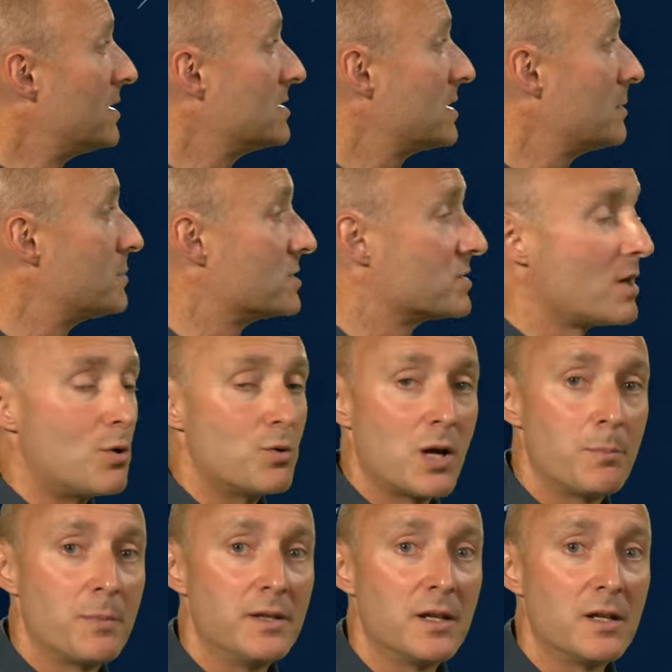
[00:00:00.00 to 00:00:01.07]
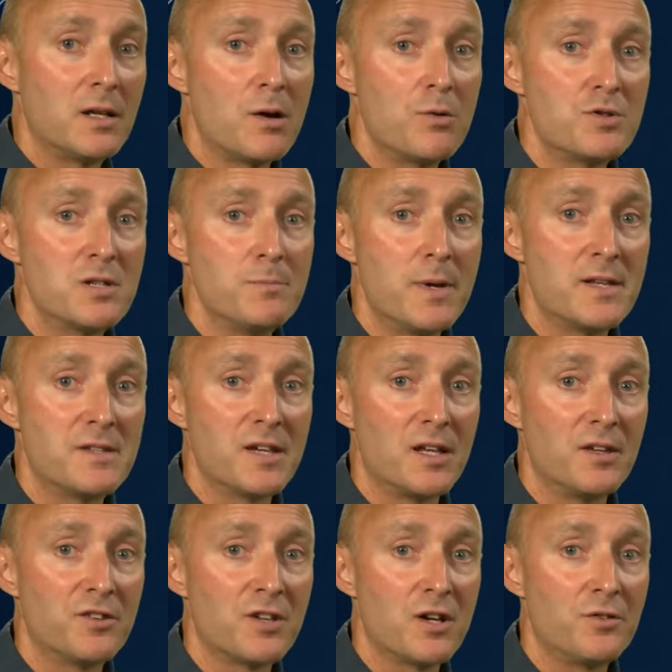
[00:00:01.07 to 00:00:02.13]
temperatures hold up in the low to
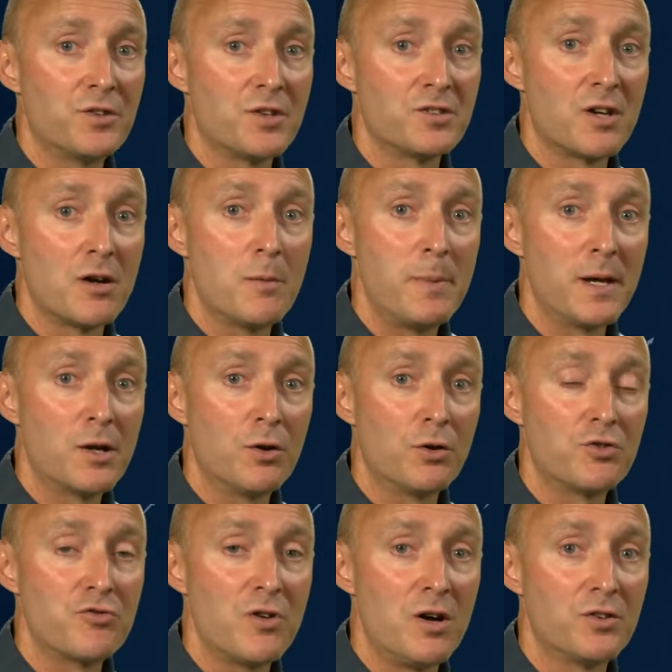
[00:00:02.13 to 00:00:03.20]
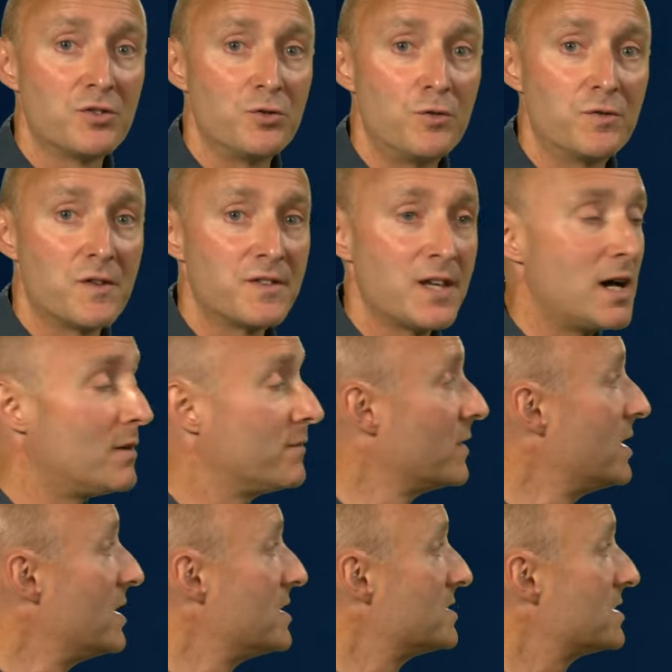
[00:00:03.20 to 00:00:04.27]
mid-teens Celsius. So a big contrast north to south,
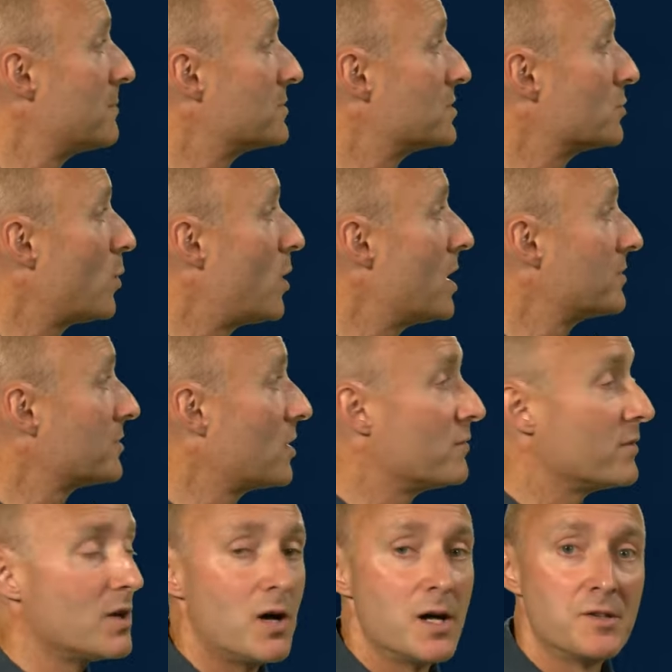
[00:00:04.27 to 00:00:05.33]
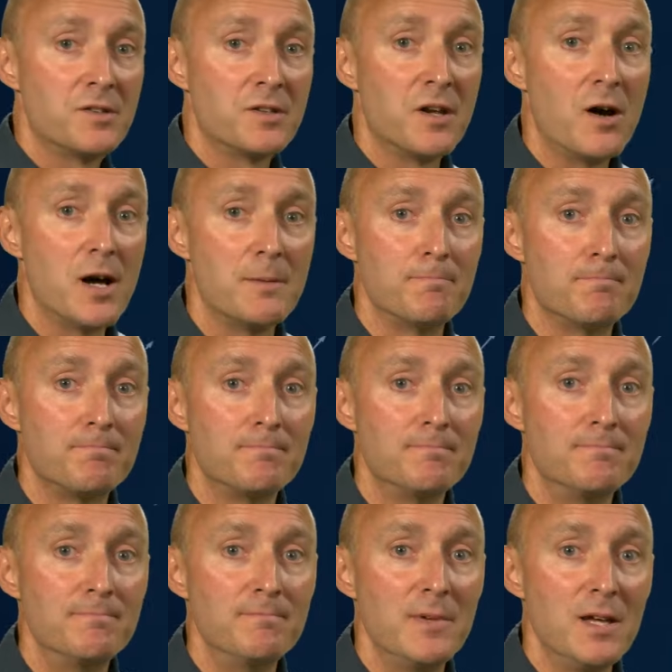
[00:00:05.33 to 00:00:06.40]
temperature-wise, overnight tonight.
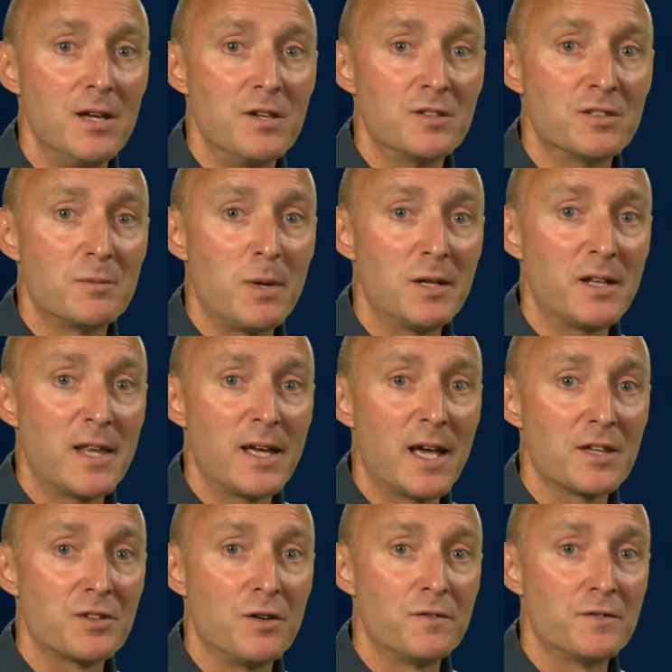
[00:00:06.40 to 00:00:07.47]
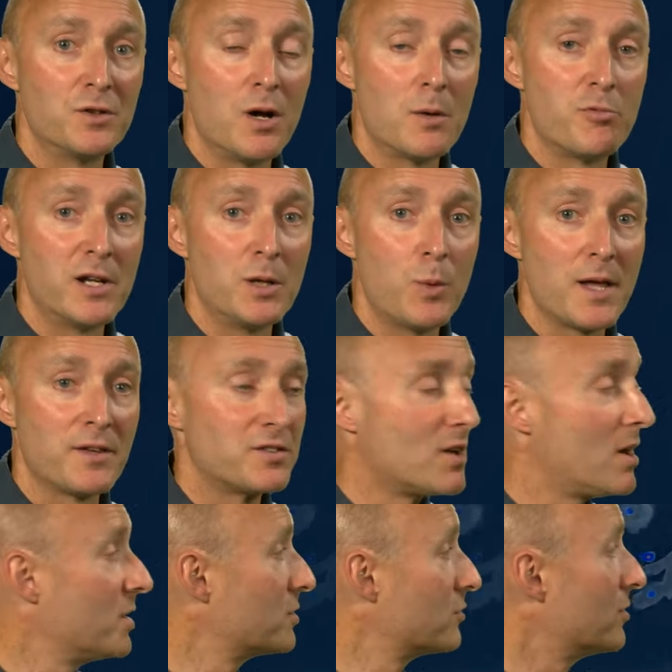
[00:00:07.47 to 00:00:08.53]
So Monday then gets off to a pretty wet
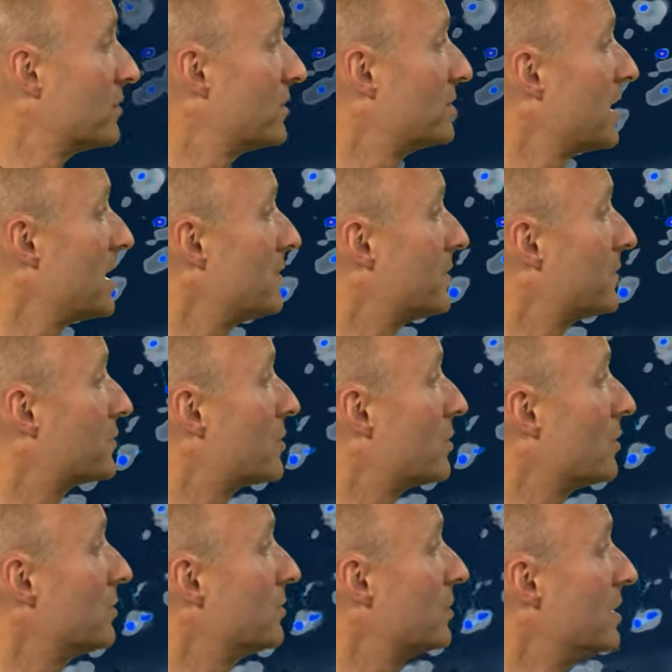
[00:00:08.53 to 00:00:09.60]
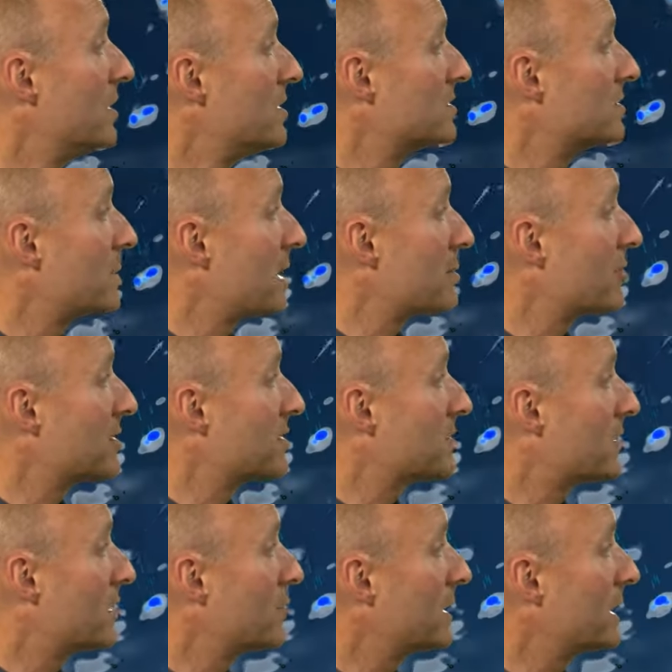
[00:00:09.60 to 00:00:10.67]
start across the south of Scotland. Some outbreaks of
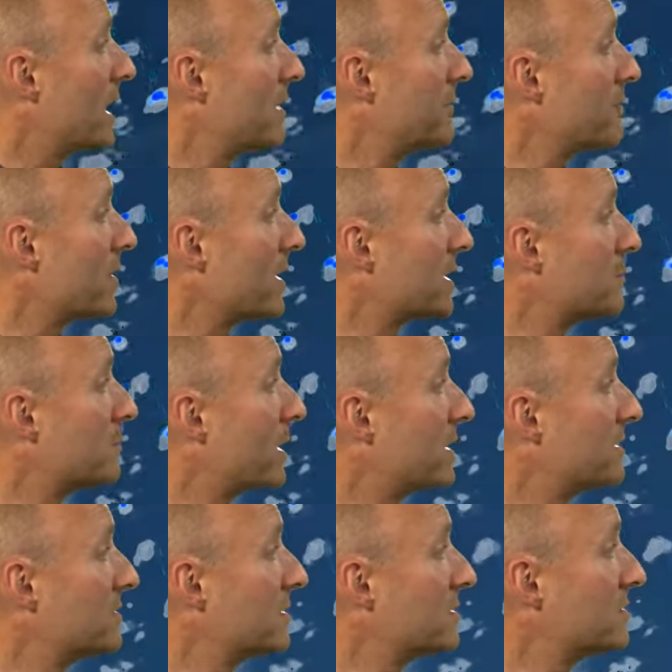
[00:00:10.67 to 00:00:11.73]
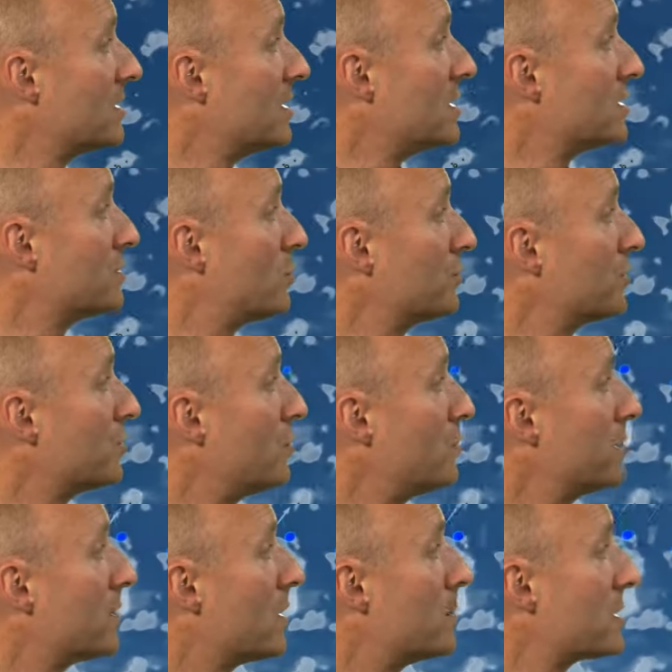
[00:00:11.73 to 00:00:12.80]
locally heavy rain in places. Towards the
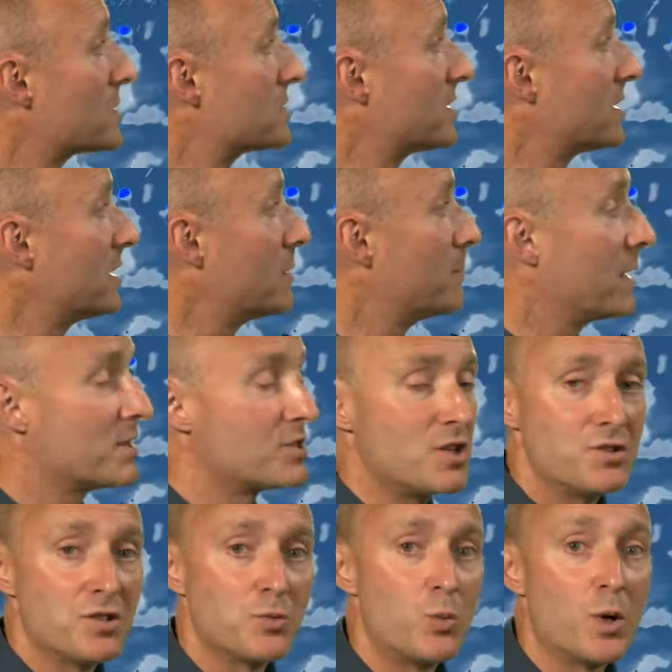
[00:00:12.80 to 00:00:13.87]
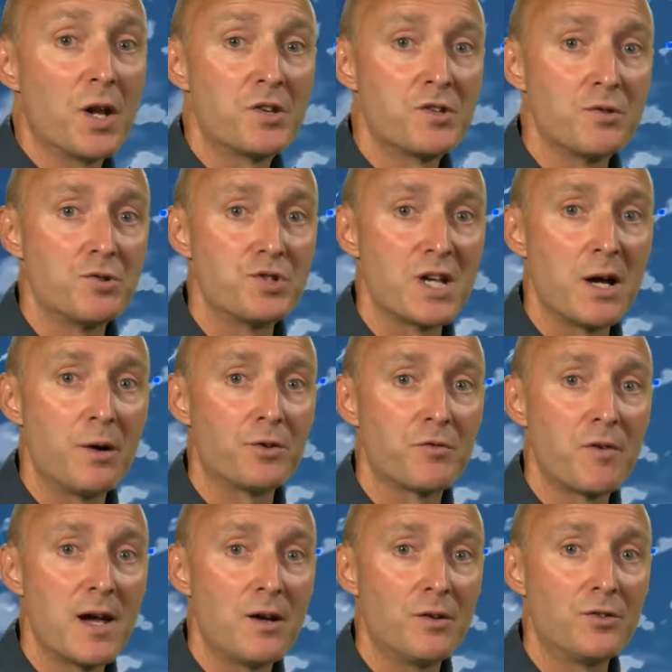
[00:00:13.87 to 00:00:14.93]
north, a much sunnier picture, just one or two showers
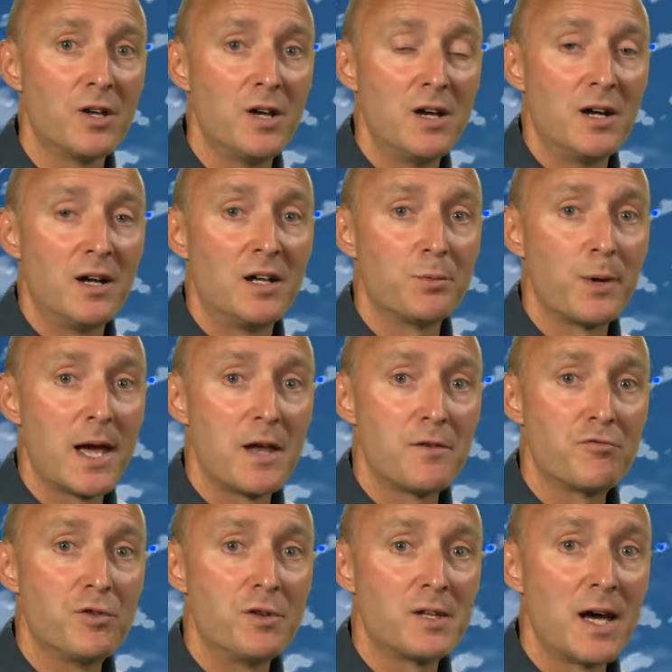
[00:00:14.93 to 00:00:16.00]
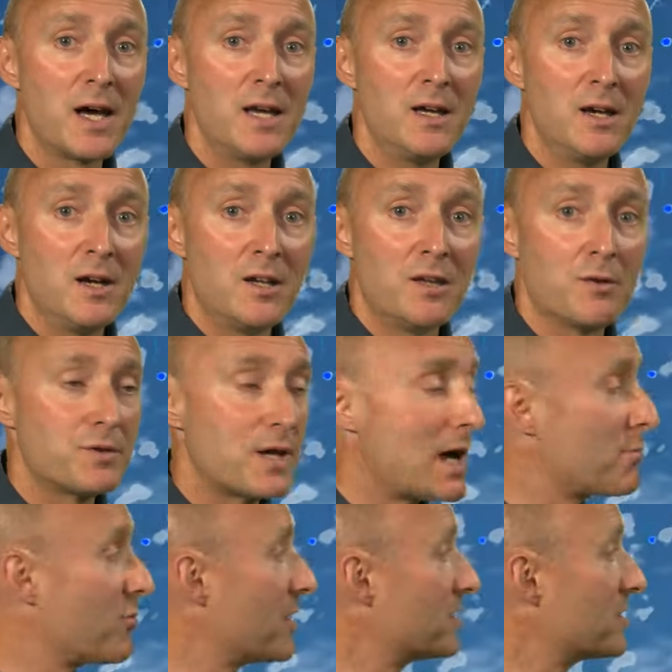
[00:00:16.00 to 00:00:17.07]
around. As we head through the day, those
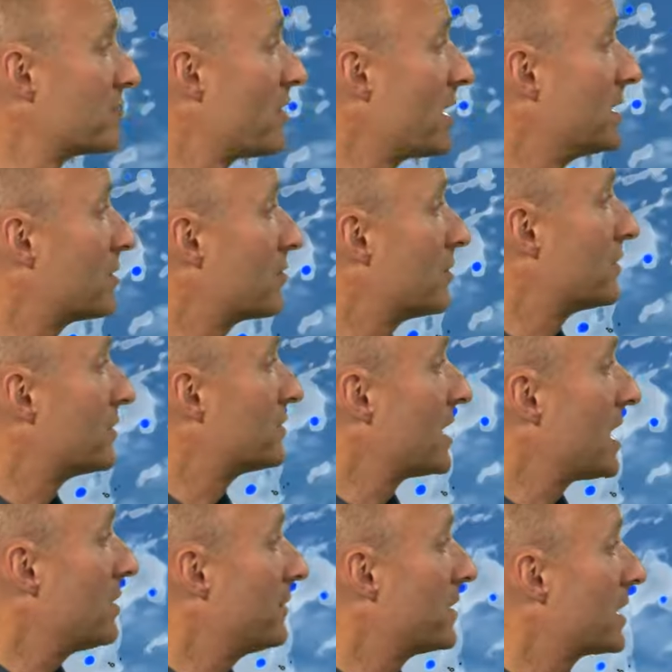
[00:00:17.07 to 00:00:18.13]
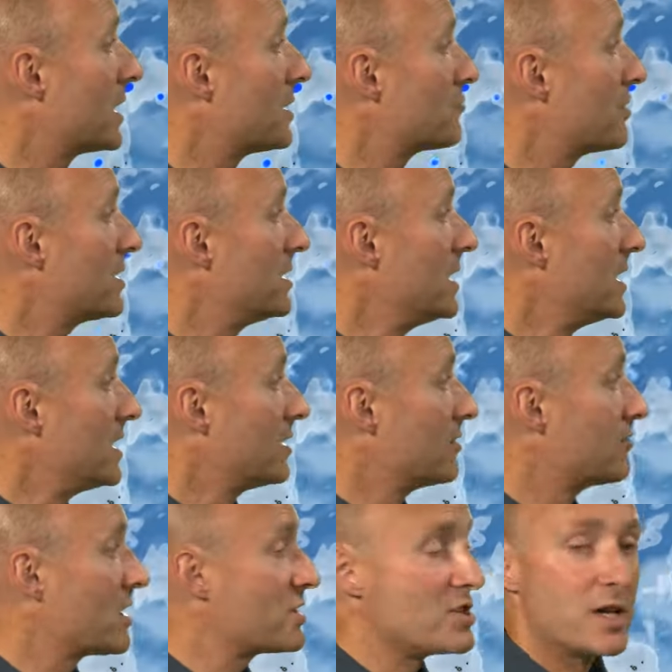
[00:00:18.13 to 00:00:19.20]
outbreaks of rain across the south of the country
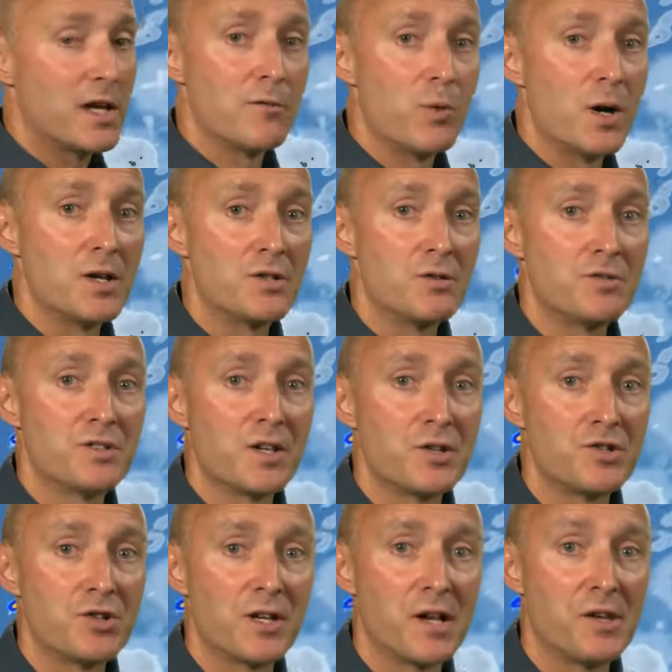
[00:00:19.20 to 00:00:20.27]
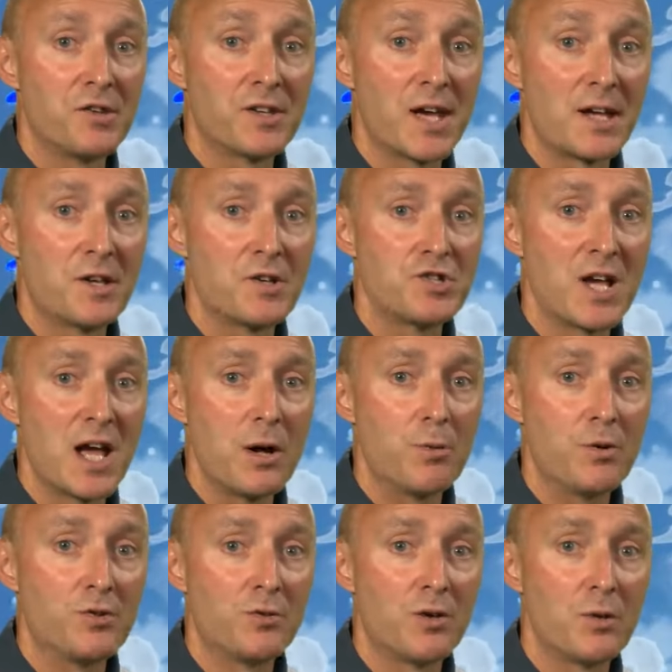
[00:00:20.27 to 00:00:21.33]
gradually give way to sunshine and scattered
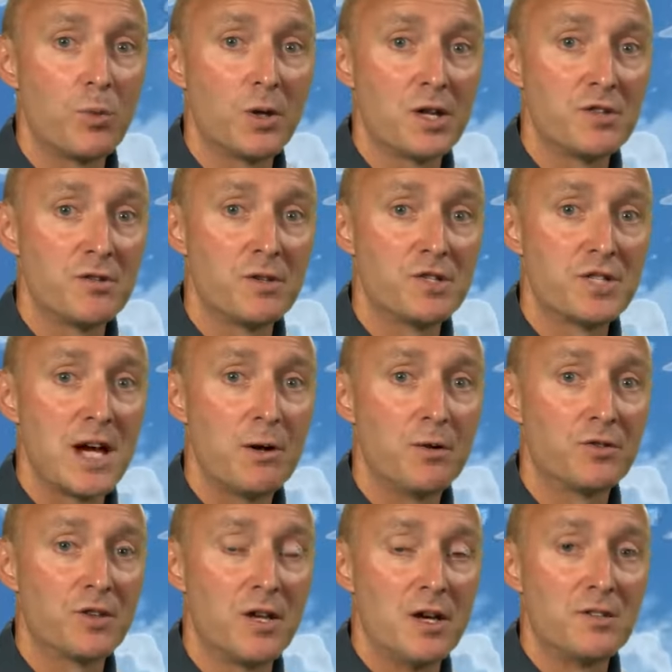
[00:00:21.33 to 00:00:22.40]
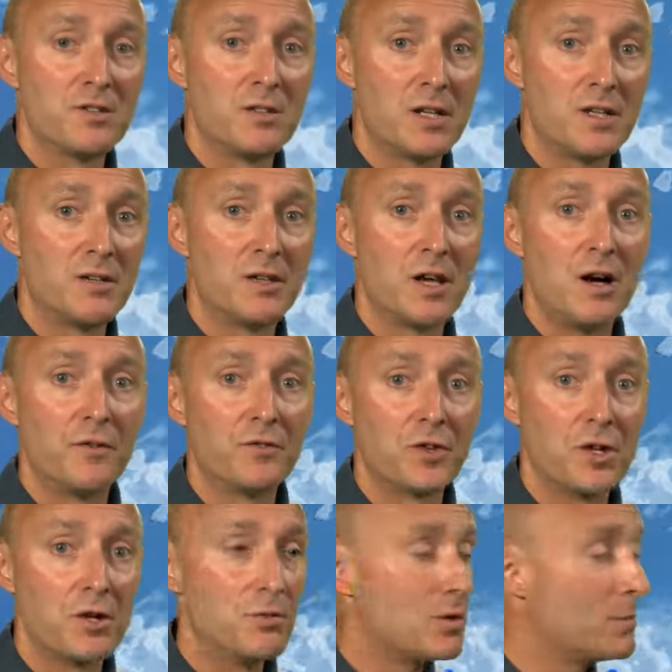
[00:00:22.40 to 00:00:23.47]
showers, although one or two of the showers, certainly into the
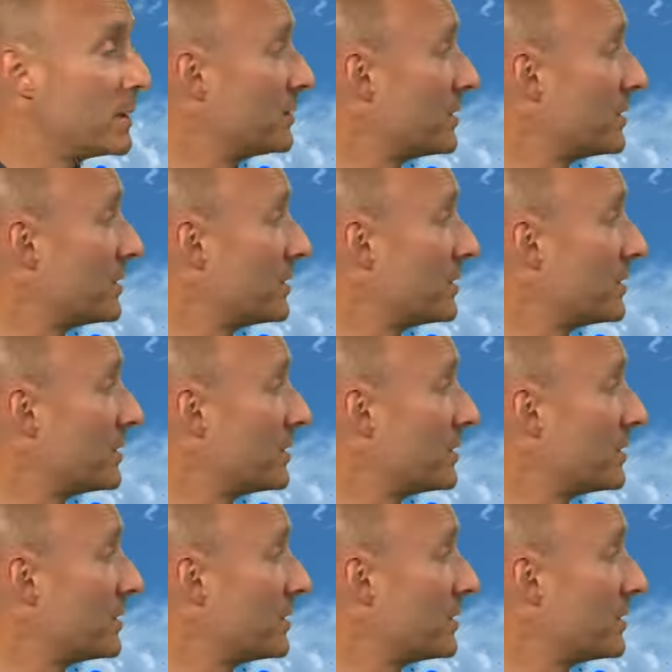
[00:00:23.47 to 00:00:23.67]
afternoon, could be